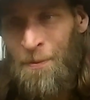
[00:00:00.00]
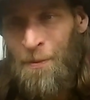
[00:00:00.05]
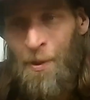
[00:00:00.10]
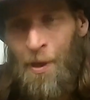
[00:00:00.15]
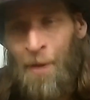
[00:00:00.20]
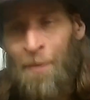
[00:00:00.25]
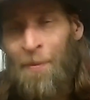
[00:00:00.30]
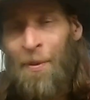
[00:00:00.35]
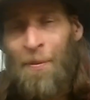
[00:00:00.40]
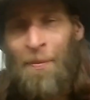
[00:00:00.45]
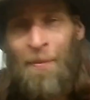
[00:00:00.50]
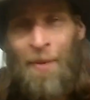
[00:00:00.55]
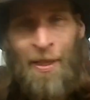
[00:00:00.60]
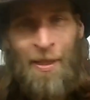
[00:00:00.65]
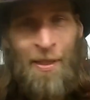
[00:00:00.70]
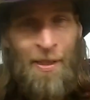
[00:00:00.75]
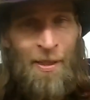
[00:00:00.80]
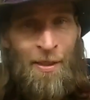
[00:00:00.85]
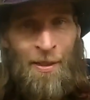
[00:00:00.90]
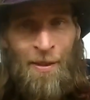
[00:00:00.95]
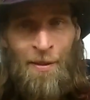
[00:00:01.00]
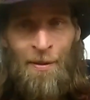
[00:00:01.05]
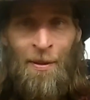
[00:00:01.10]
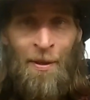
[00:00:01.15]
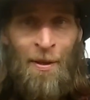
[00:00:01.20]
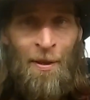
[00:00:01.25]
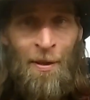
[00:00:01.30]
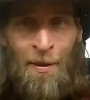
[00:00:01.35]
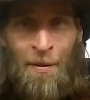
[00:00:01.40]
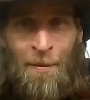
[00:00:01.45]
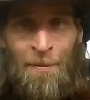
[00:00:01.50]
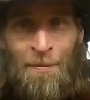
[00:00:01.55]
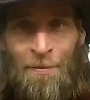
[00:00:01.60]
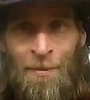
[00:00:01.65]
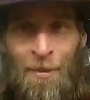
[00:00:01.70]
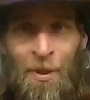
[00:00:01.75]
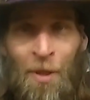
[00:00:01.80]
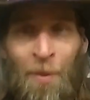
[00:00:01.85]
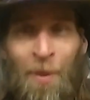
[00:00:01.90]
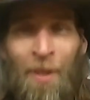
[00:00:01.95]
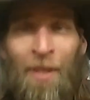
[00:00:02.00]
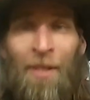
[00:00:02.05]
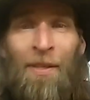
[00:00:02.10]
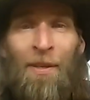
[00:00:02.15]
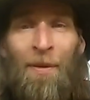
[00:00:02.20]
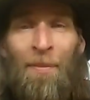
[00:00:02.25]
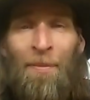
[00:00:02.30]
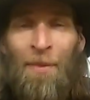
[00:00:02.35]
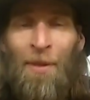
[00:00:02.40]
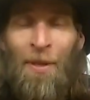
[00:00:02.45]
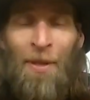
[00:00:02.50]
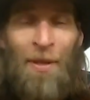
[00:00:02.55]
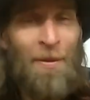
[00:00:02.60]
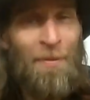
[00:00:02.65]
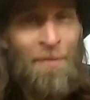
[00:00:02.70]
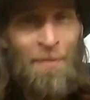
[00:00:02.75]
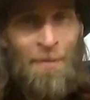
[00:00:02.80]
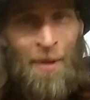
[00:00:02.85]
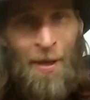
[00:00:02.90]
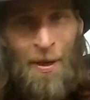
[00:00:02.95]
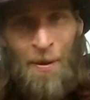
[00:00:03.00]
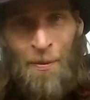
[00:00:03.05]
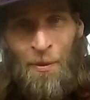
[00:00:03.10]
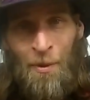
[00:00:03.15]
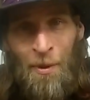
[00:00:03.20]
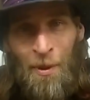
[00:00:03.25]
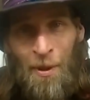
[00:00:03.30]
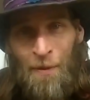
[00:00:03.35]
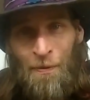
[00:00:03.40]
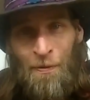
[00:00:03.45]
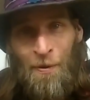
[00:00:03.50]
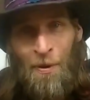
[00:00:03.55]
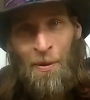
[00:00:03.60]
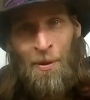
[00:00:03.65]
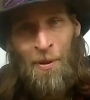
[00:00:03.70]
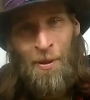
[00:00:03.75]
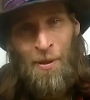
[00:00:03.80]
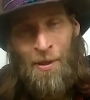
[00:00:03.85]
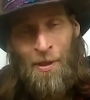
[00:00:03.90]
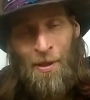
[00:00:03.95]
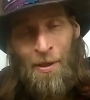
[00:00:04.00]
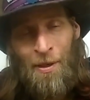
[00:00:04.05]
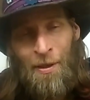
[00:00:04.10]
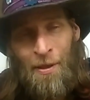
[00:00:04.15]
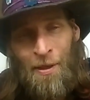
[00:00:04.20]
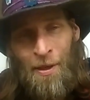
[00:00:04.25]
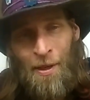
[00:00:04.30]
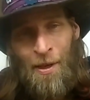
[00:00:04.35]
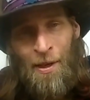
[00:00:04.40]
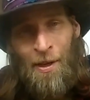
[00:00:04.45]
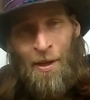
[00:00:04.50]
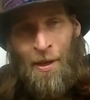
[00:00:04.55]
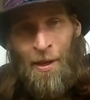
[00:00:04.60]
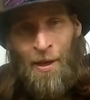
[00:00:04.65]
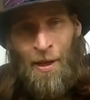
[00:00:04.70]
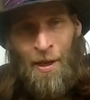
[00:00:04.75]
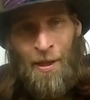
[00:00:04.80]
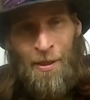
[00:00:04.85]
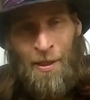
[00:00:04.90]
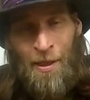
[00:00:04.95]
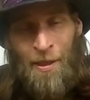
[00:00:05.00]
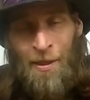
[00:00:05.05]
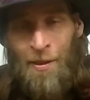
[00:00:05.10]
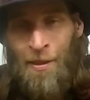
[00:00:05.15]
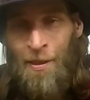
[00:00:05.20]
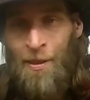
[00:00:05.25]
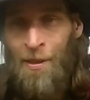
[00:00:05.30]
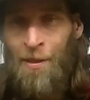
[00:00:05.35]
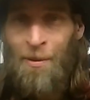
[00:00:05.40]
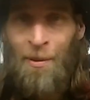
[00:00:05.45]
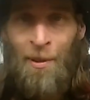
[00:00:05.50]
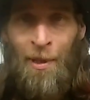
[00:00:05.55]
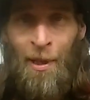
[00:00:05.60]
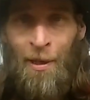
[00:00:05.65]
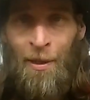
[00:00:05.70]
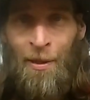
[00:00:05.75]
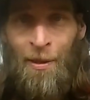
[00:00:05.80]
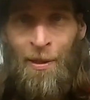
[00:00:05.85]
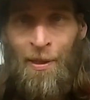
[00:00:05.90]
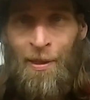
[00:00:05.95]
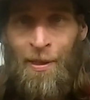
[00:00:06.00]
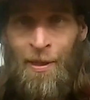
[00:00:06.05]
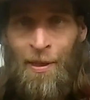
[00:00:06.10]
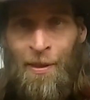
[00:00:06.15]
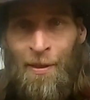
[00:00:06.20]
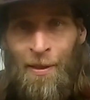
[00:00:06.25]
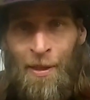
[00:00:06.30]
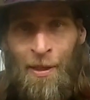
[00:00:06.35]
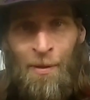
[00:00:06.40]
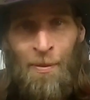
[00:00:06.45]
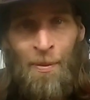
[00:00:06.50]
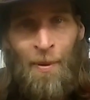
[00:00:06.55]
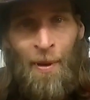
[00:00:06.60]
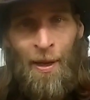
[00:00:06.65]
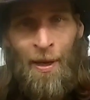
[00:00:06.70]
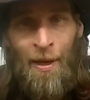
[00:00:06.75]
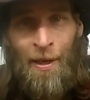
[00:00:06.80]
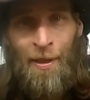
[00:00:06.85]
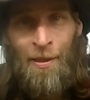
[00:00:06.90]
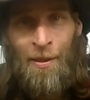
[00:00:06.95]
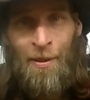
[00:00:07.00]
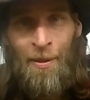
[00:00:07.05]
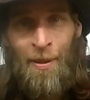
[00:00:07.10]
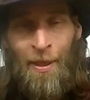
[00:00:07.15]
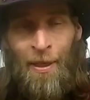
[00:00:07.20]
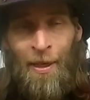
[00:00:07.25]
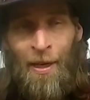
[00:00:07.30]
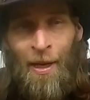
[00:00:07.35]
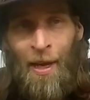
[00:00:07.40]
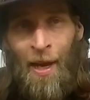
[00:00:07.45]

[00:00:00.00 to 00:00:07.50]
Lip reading: when I'm amidst doing something that I'm really focused on, I tend to do a lot of thinking, and that's why I do it.